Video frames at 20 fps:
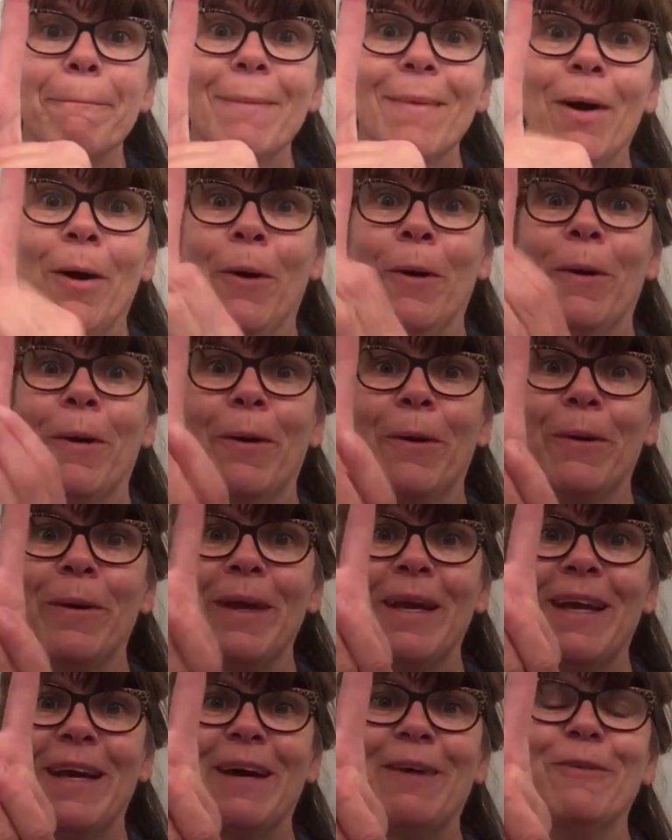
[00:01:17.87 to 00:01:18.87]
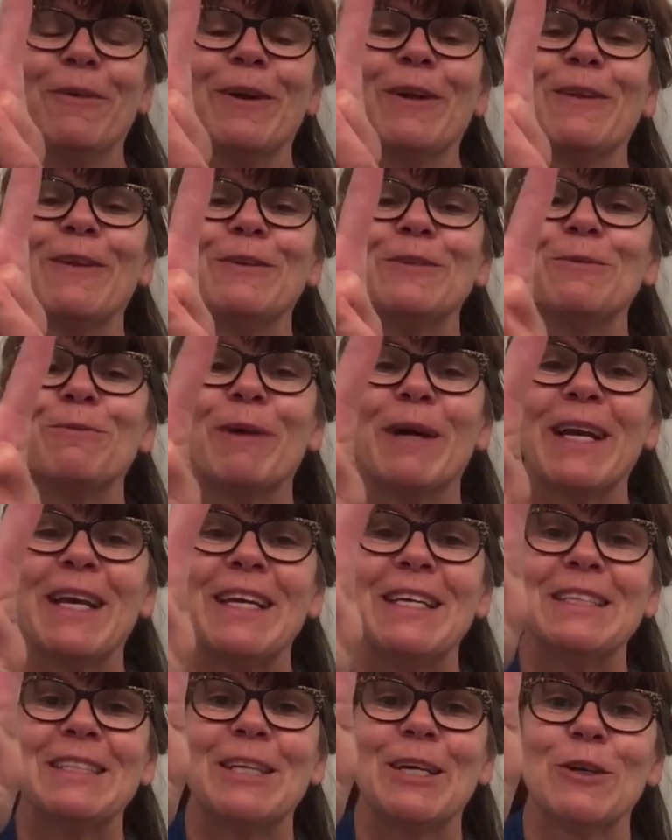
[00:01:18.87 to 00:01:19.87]
Oh, he got one of those
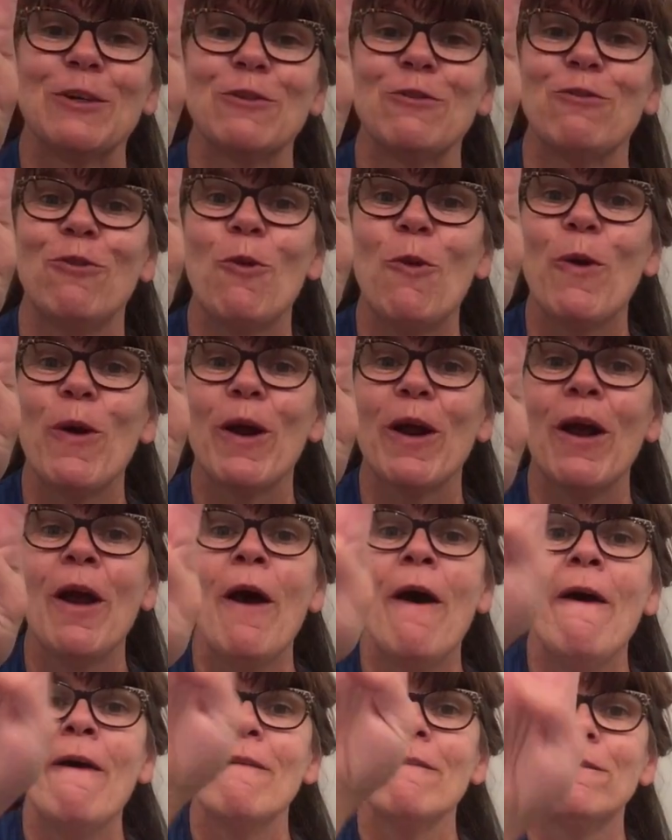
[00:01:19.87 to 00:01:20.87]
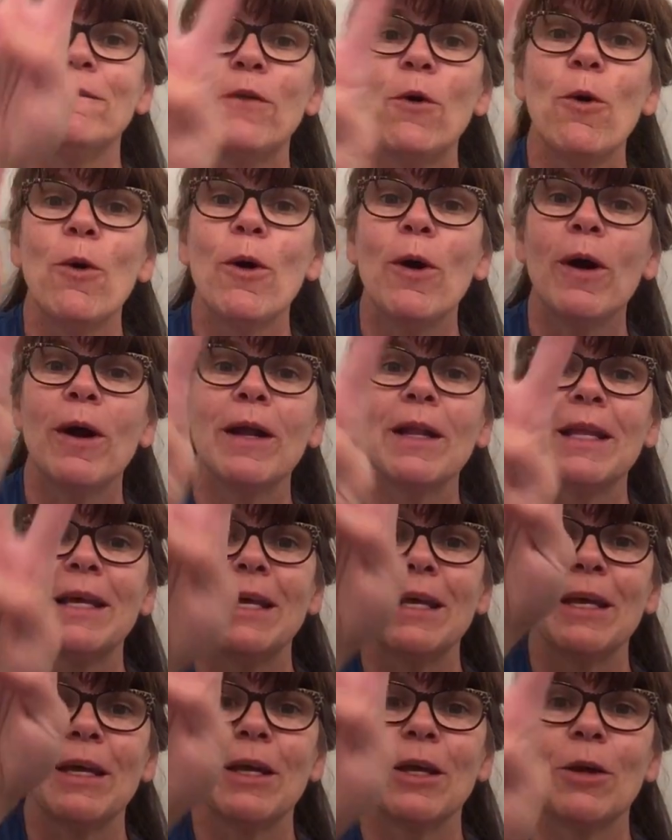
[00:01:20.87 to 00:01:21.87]
monkeys. There's four. Four
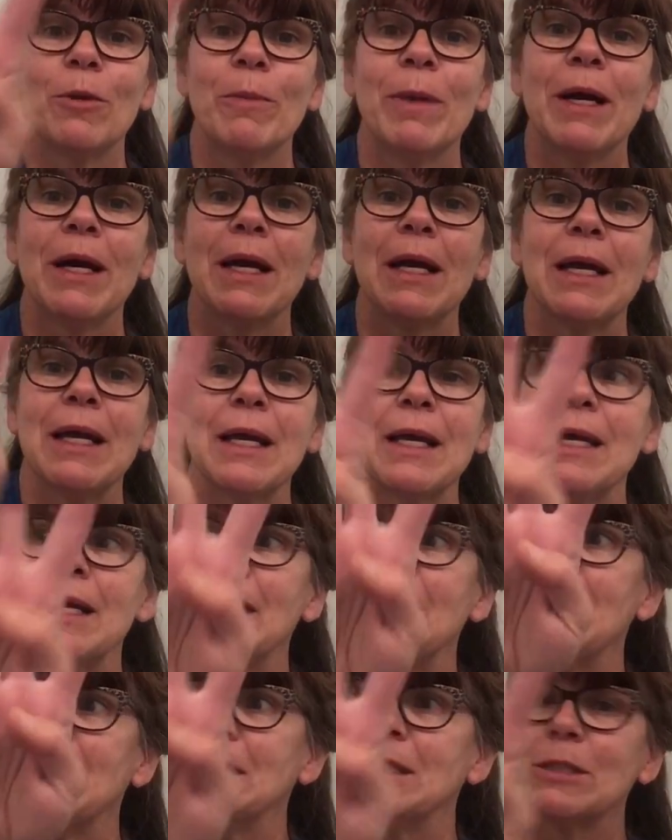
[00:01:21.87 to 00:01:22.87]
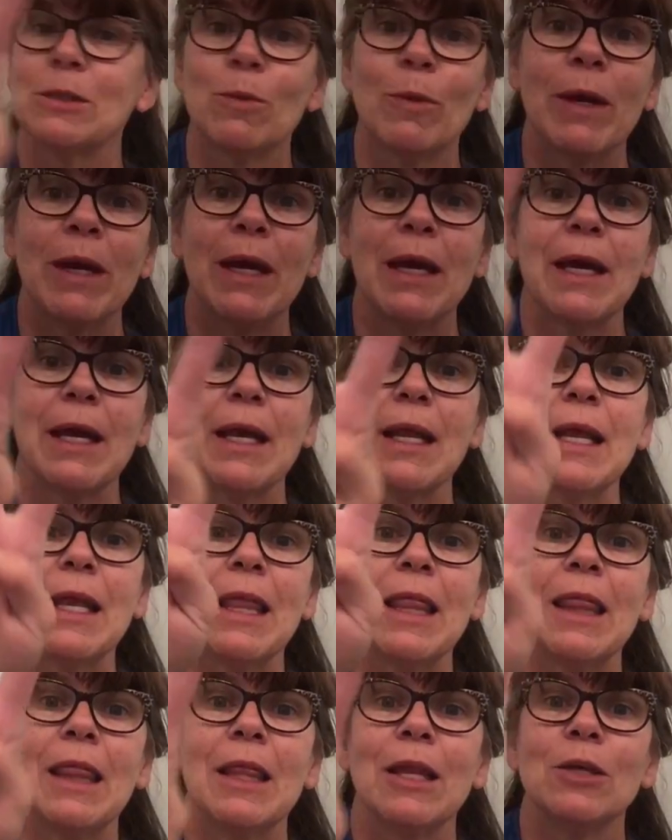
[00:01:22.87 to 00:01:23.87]
little monkeys swinging
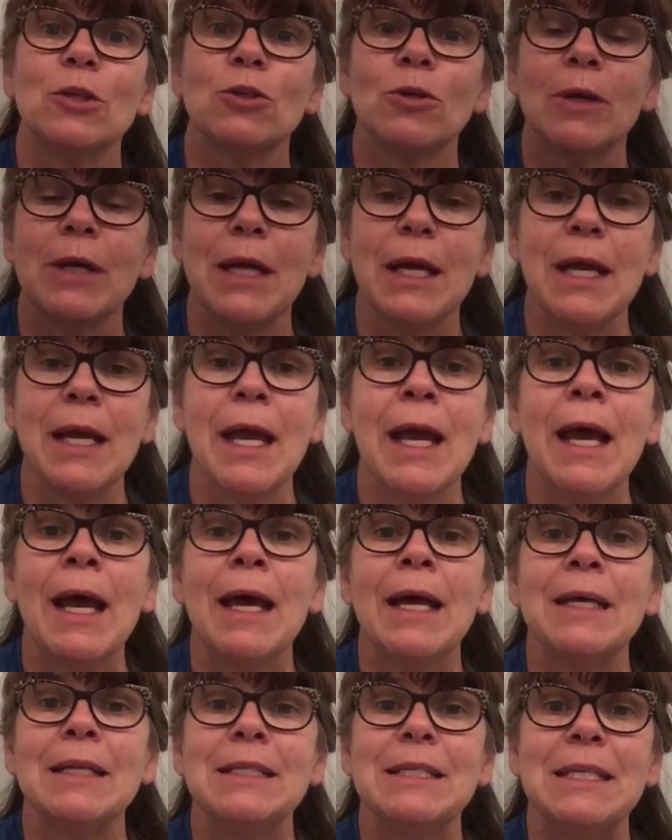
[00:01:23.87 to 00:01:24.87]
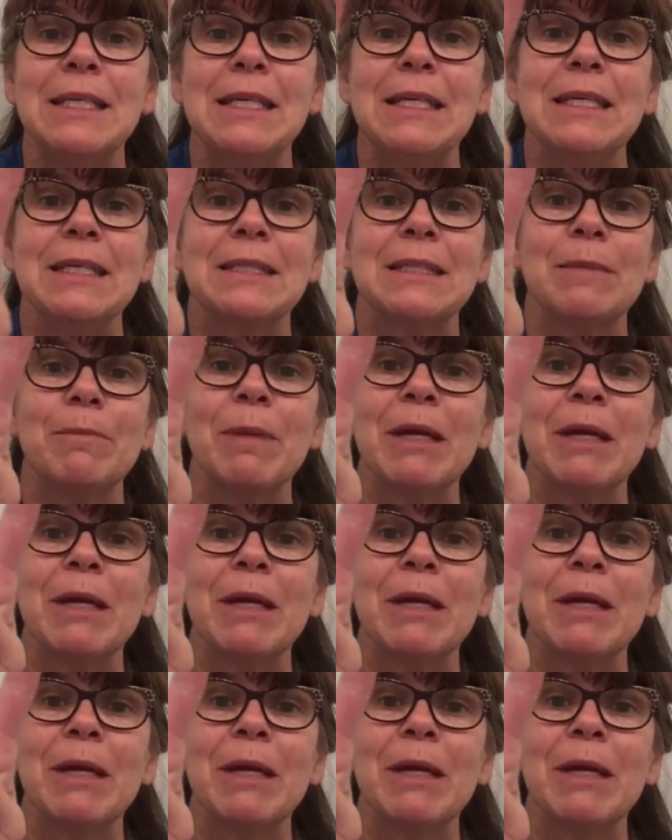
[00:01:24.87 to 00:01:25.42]
in the tree teasing